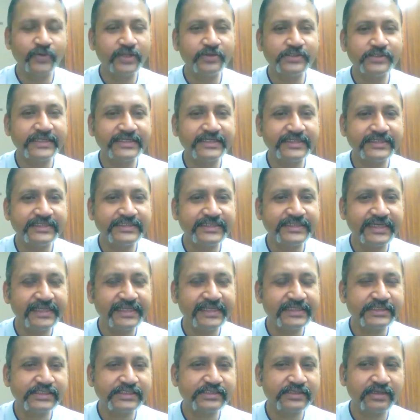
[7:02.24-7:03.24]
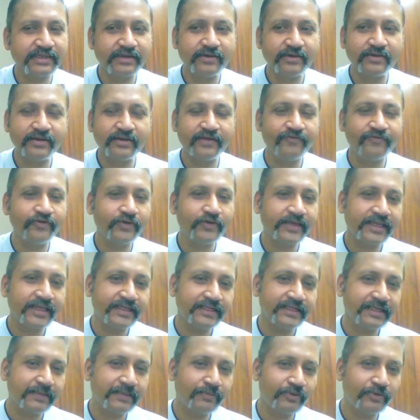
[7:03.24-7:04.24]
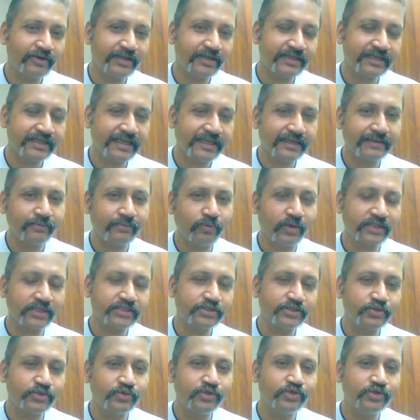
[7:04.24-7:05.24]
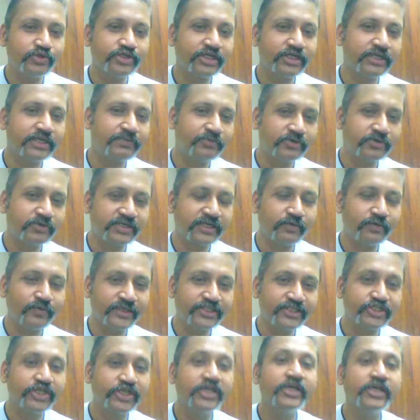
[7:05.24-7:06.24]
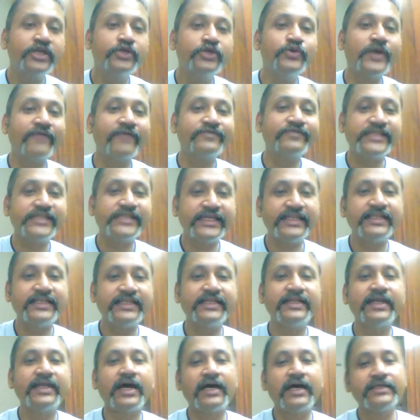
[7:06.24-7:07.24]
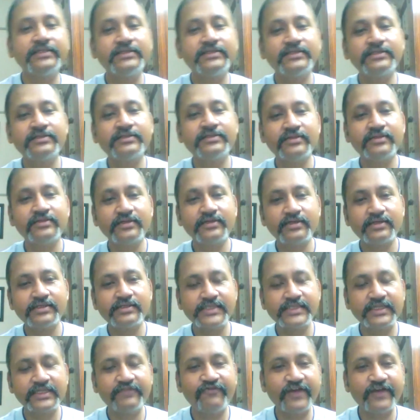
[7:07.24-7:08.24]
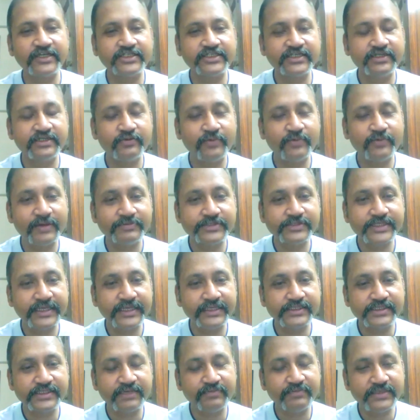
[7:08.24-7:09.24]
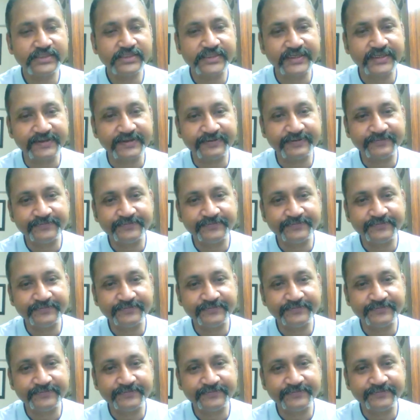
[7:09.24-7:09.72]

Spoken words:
you say details, if you can elaborate like what you usually put in, which you have seen in other such fashion websites are missing.